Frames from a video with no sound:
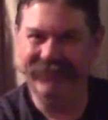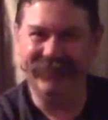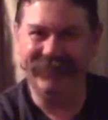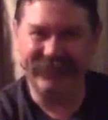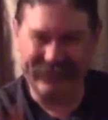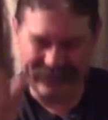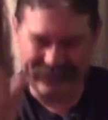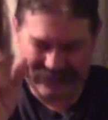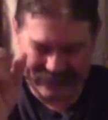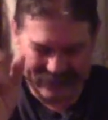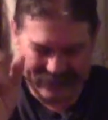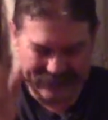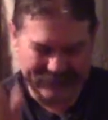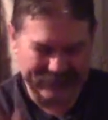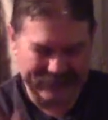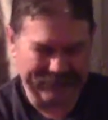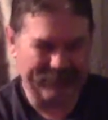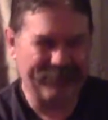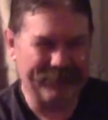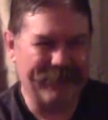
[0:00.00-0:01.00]

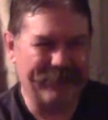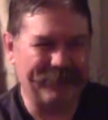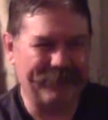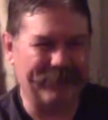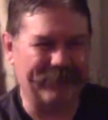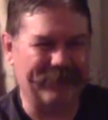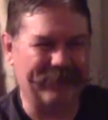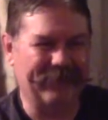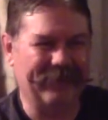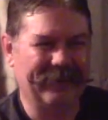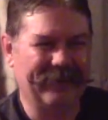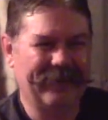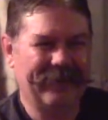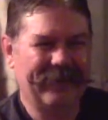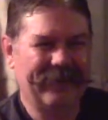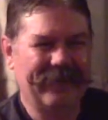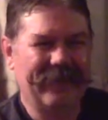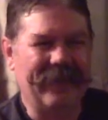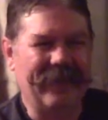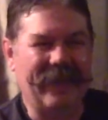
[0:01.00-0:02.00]
distinctly remember,
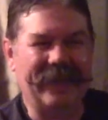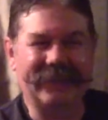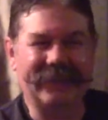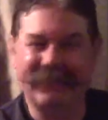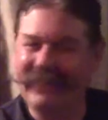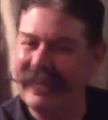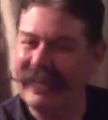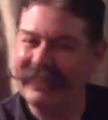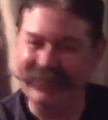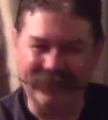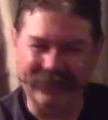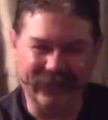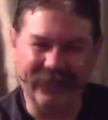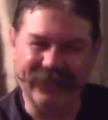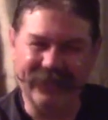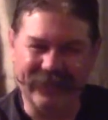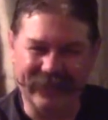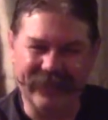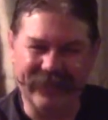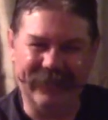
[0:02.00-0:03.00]
I actually had to
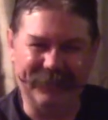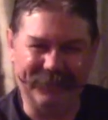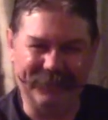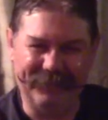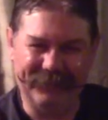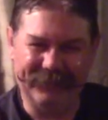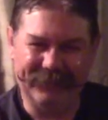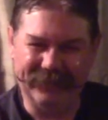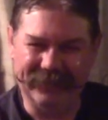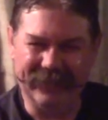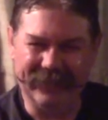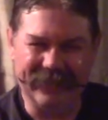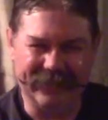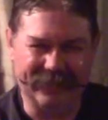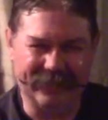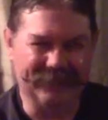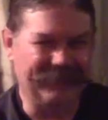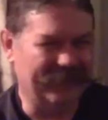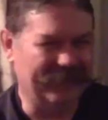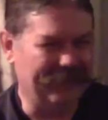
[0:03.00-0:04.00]
look it up
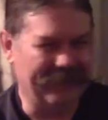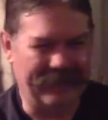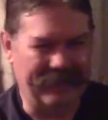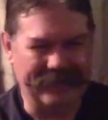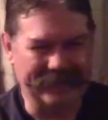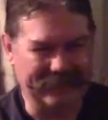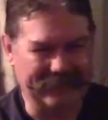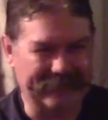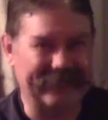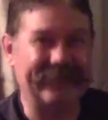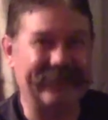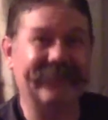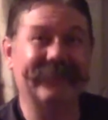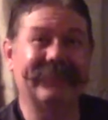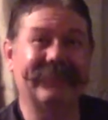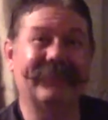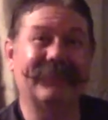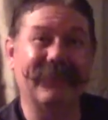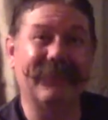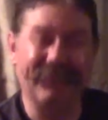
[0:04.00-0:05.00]
later, but I
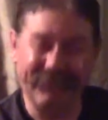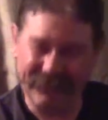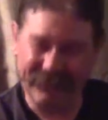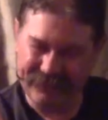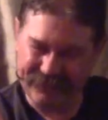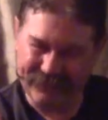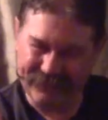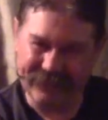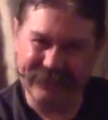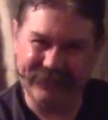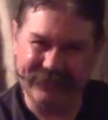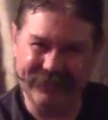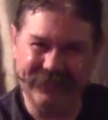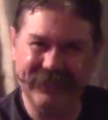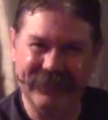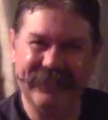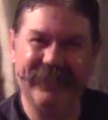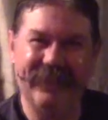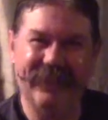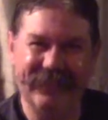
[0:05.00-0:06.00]
distinctly remember the first
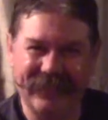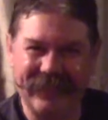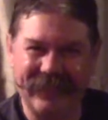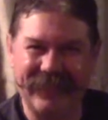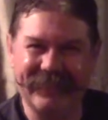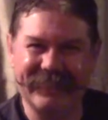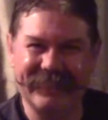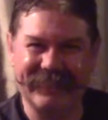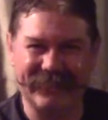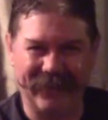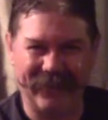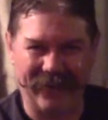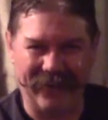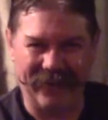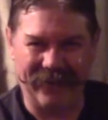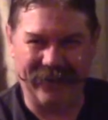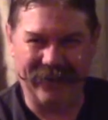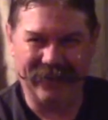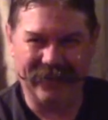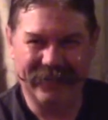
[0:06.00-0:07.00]
video that I
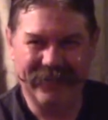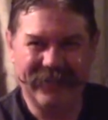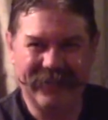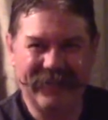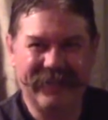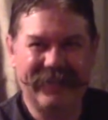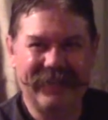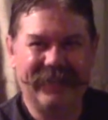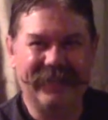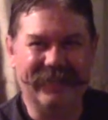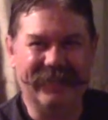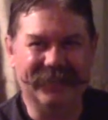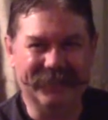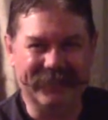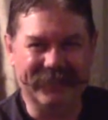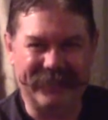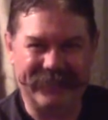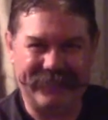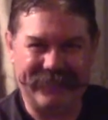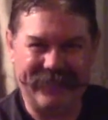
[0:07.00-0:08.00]
saw. It
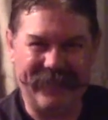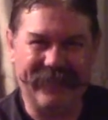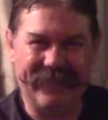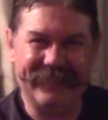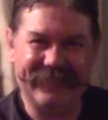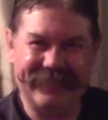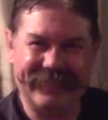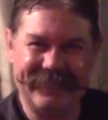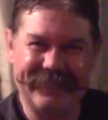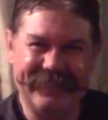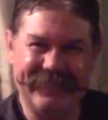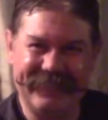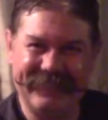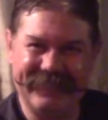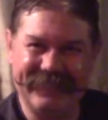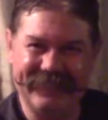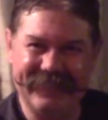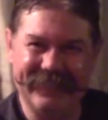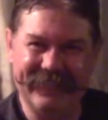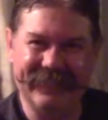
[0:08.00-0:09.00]
was
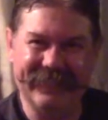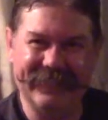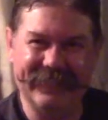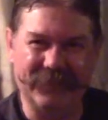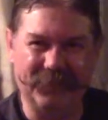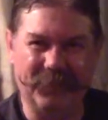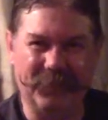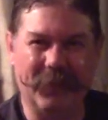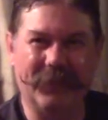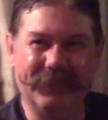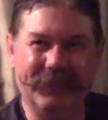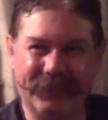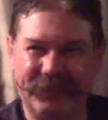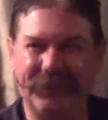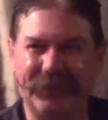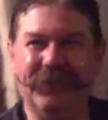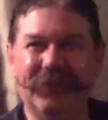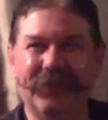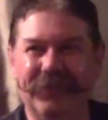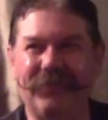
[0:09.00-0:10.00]
10cc's
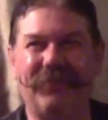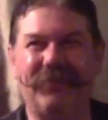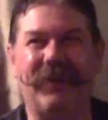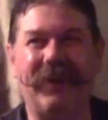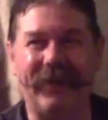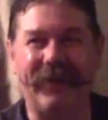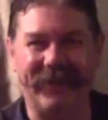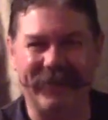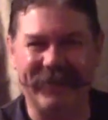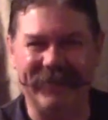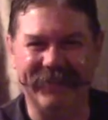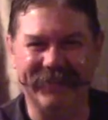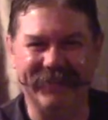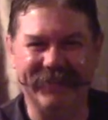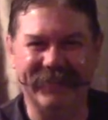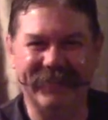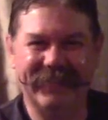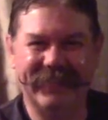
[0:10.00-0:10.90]
125.